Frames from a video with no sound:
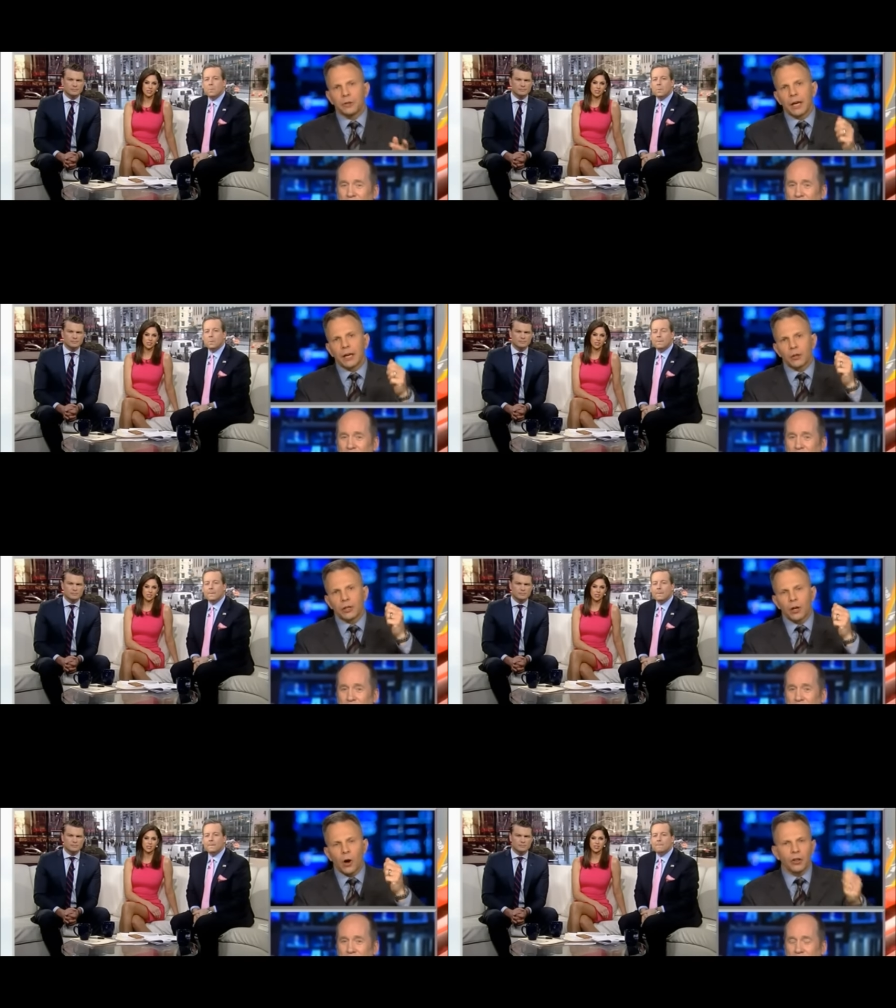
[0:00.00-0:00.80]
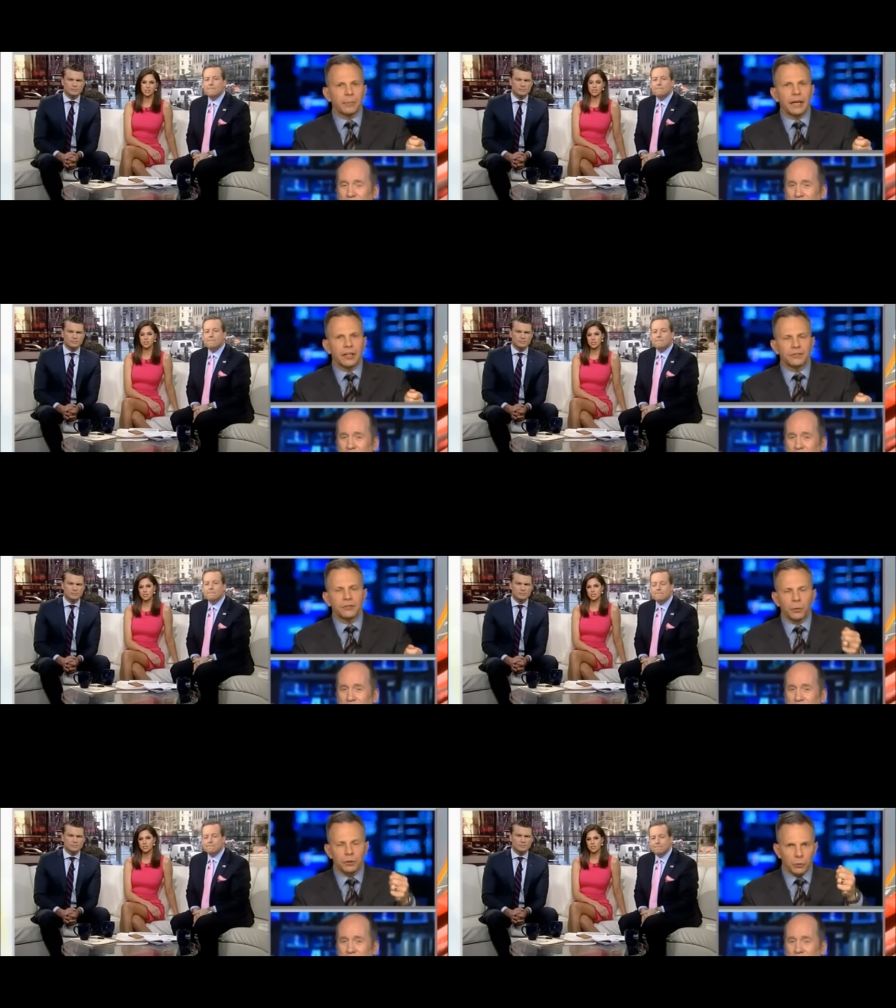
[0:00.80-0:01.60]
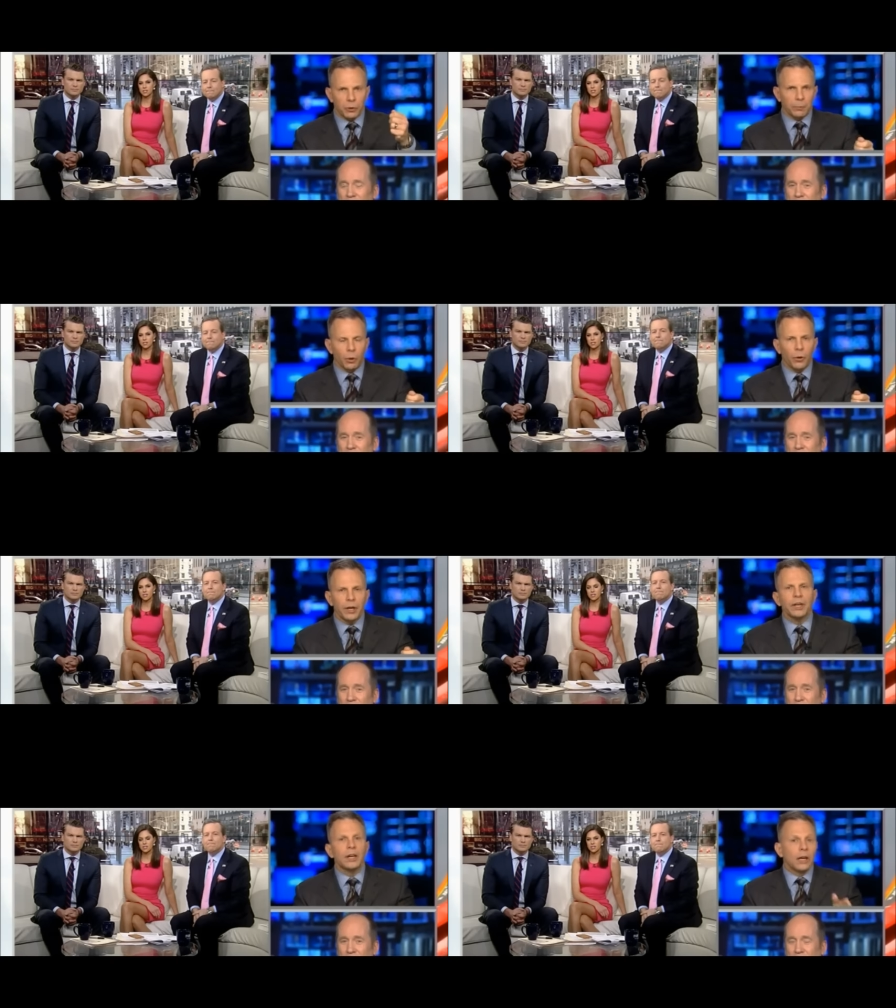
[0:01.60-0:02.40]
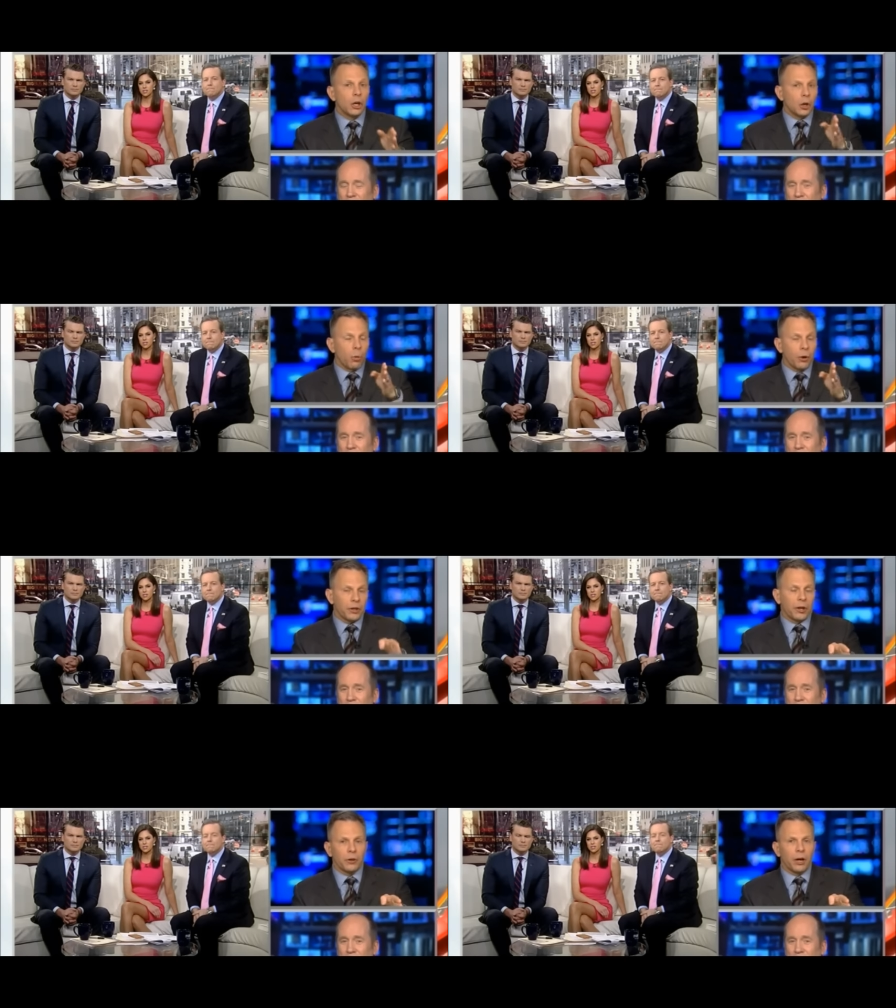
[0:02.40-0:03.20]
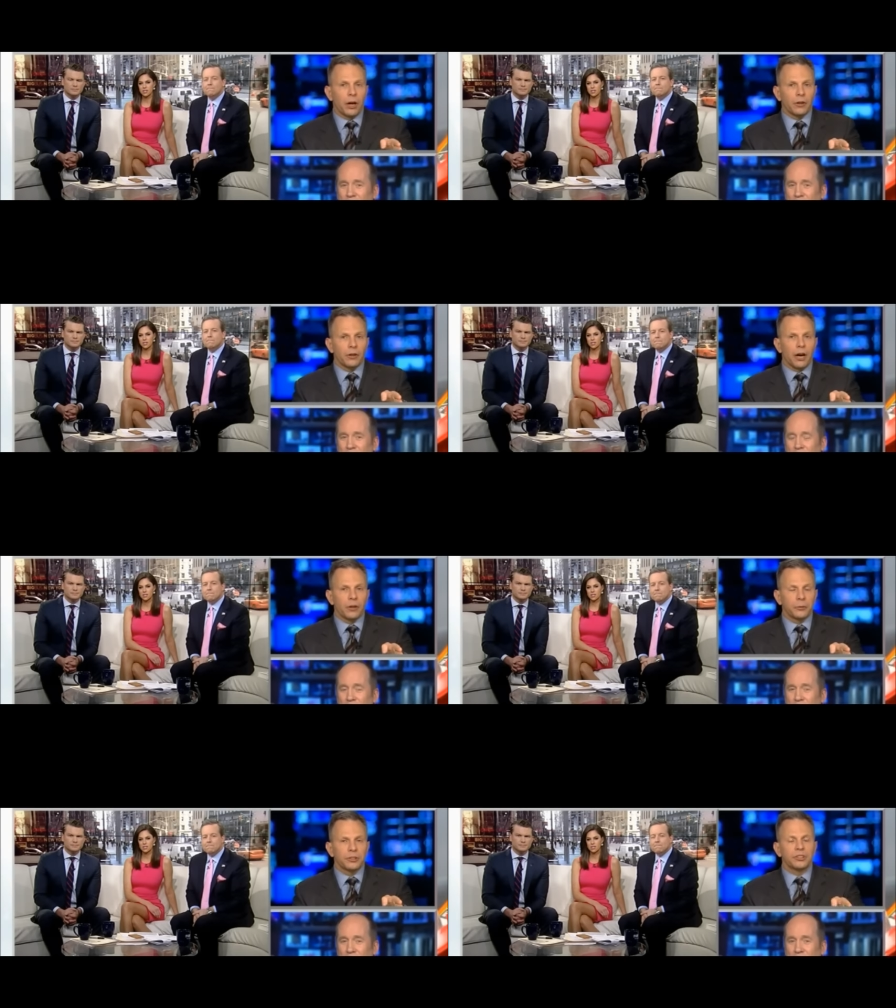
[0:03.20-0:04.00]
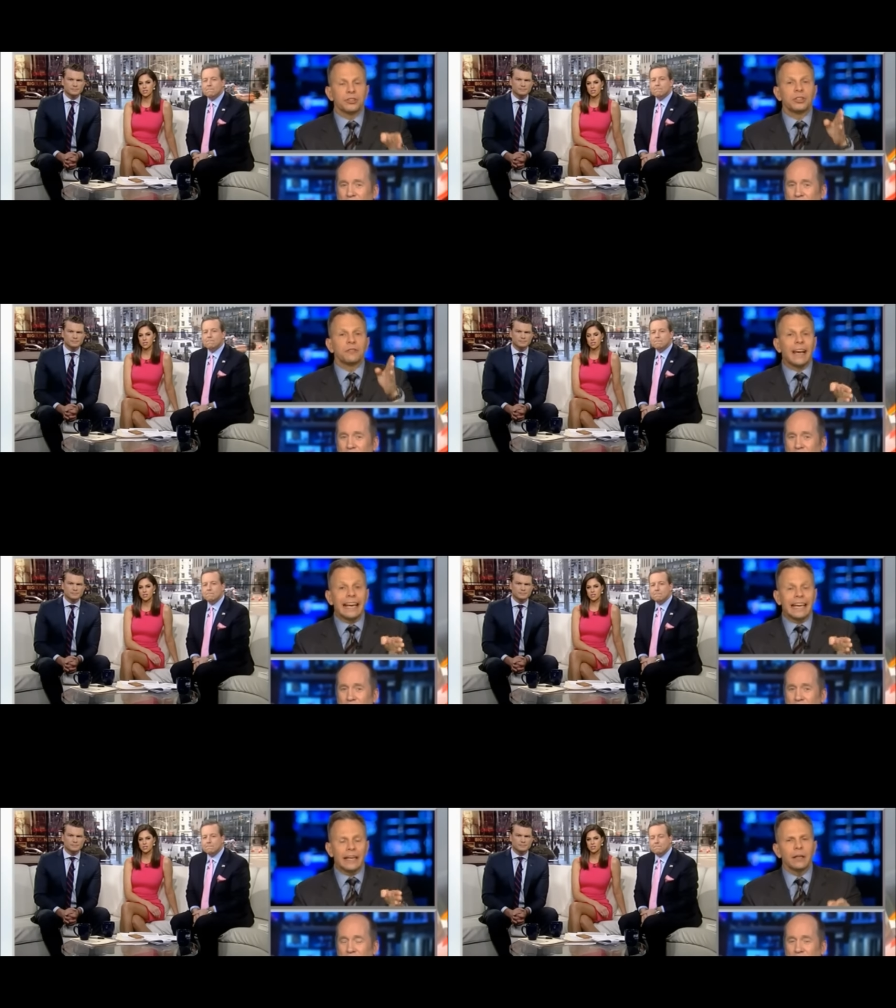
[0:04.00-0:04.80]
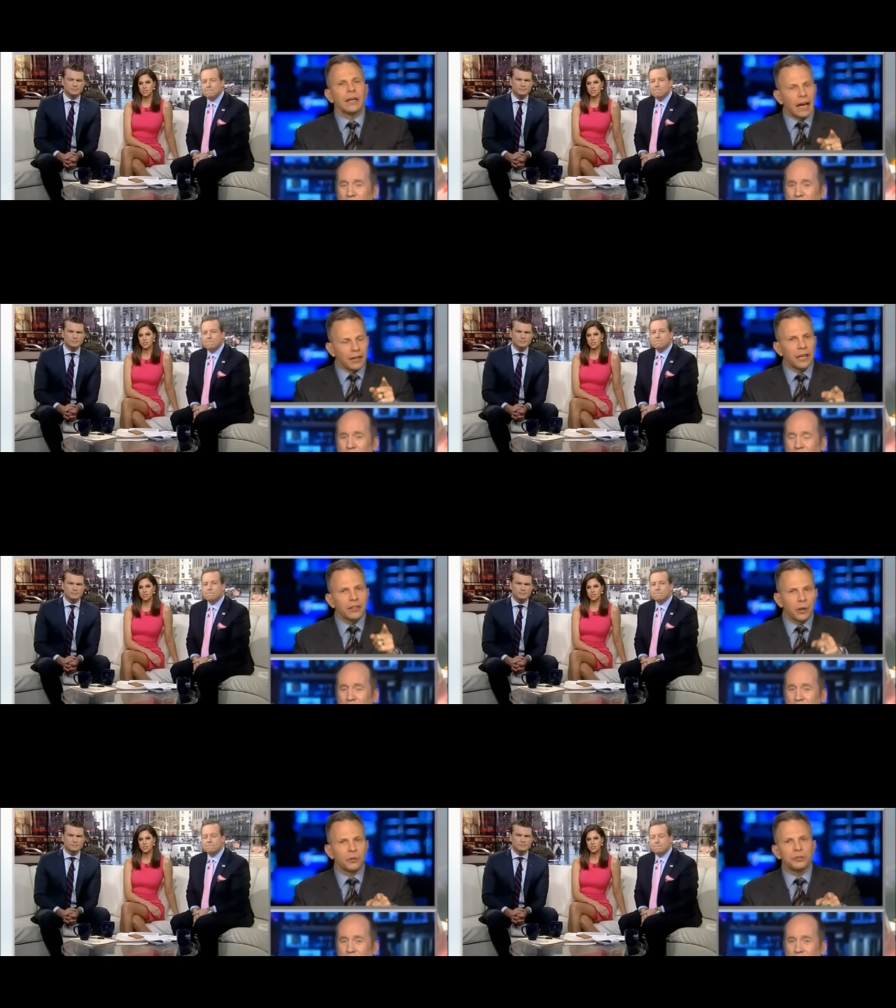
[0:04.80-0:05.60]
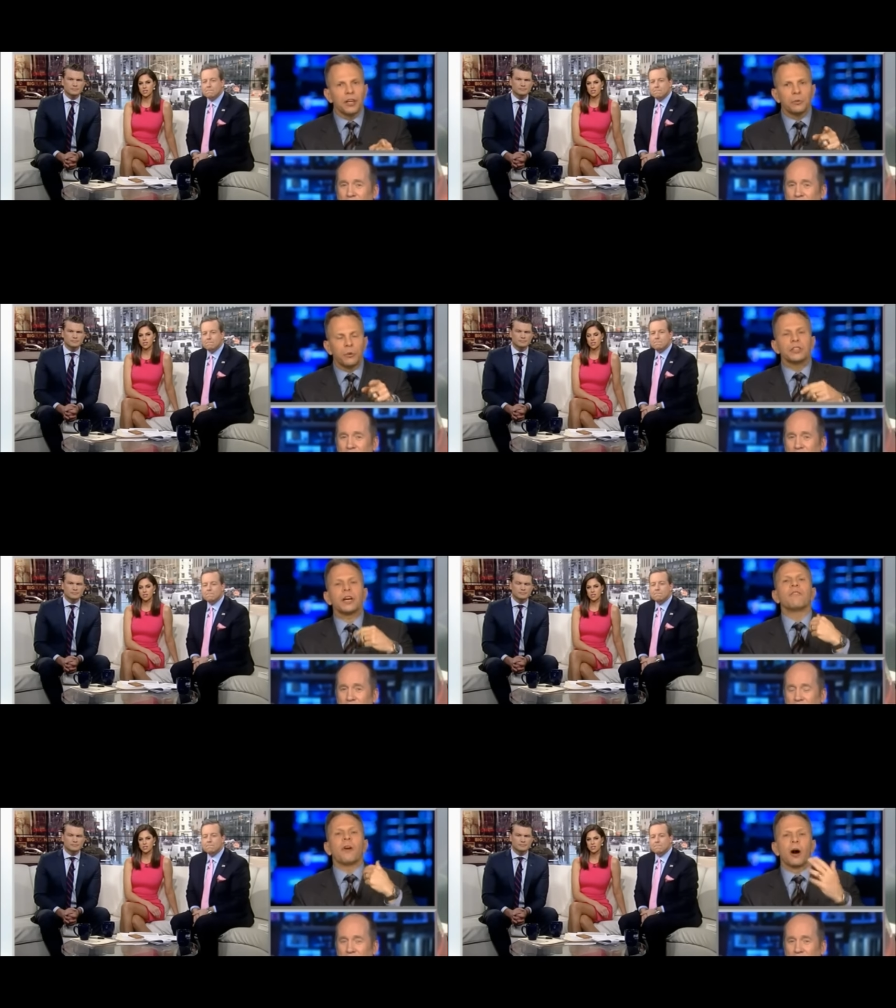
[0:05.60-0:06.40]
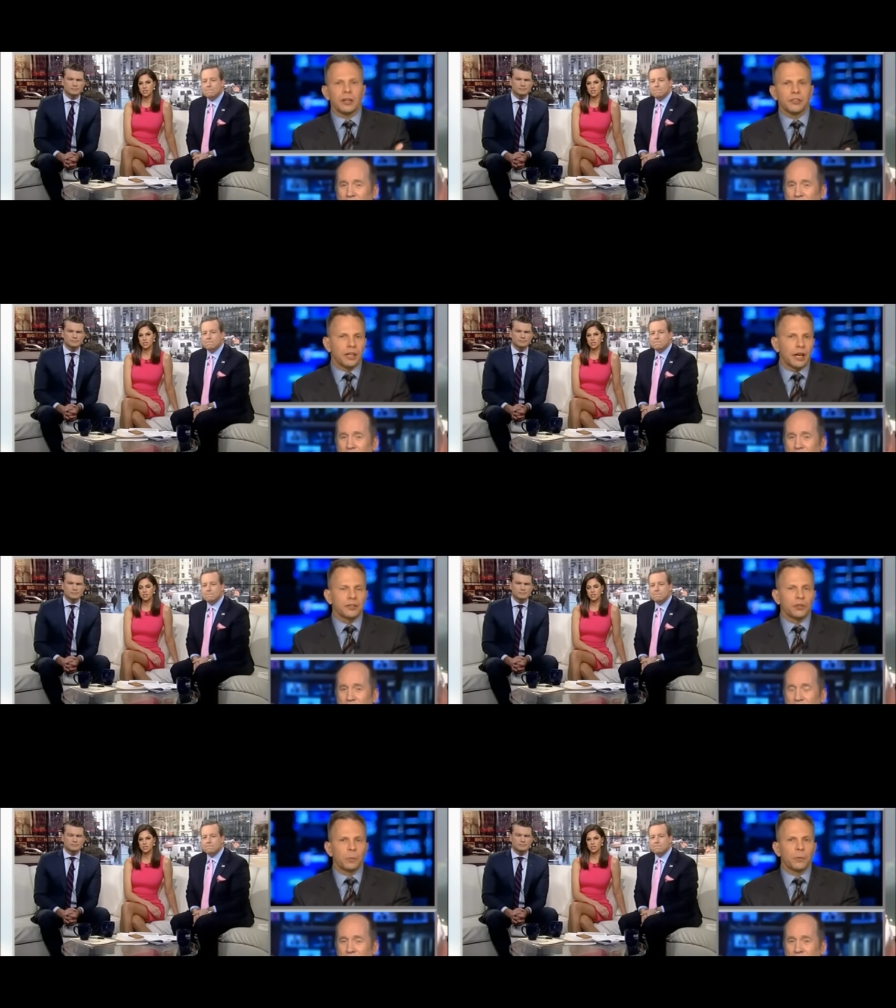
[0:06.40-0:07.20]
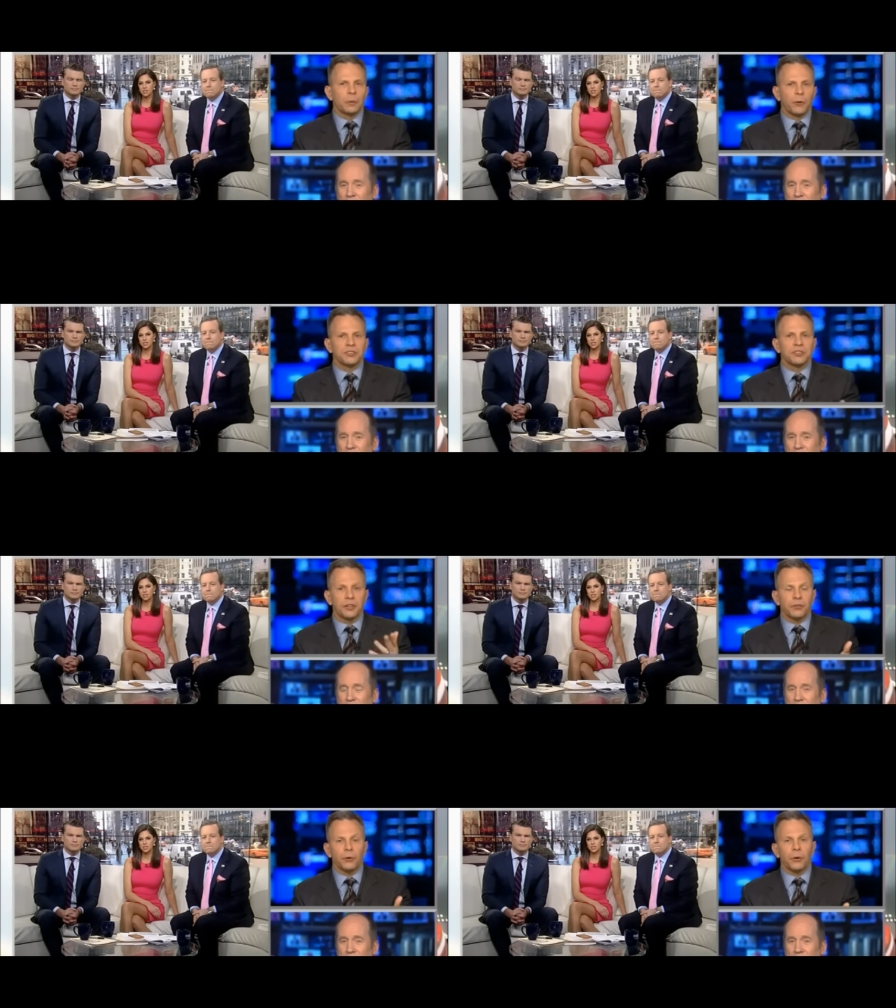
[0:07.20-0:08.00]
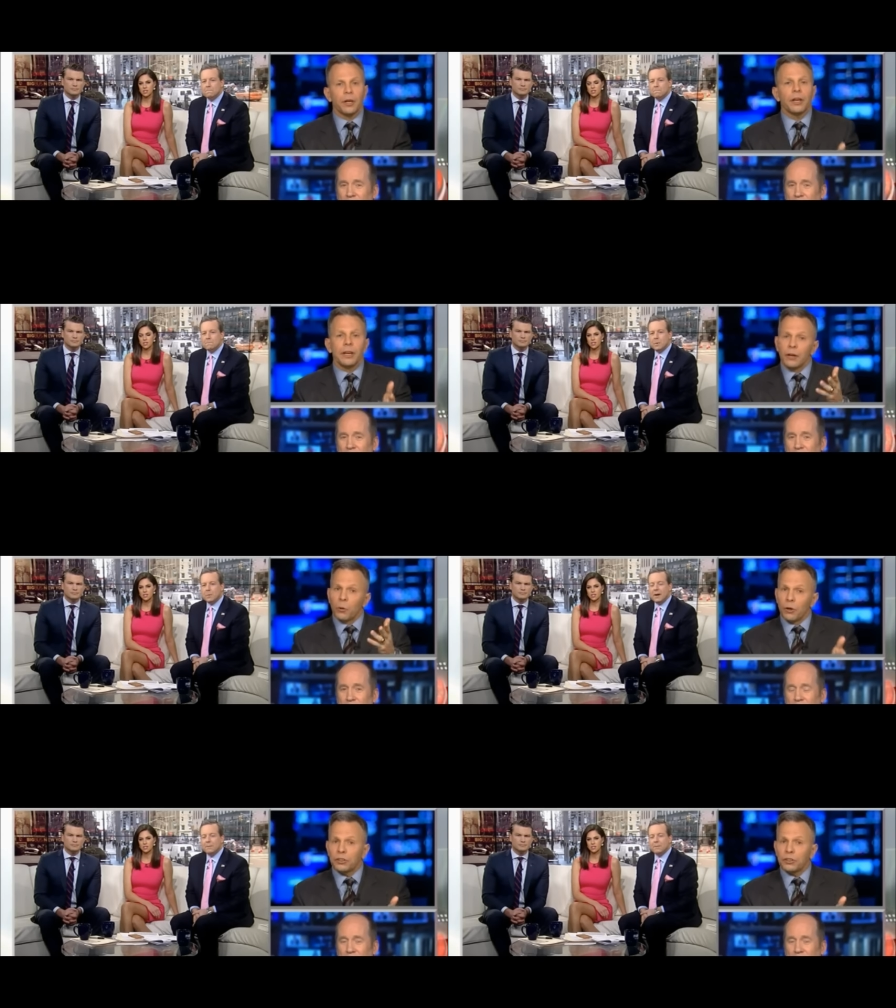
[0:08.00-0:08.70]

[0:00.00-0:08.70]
You've got to look at all the mechanisms which were employed, what the author, author, uh, authorizations, if any, and then those things which fall outside the scope of the president's authority, okay.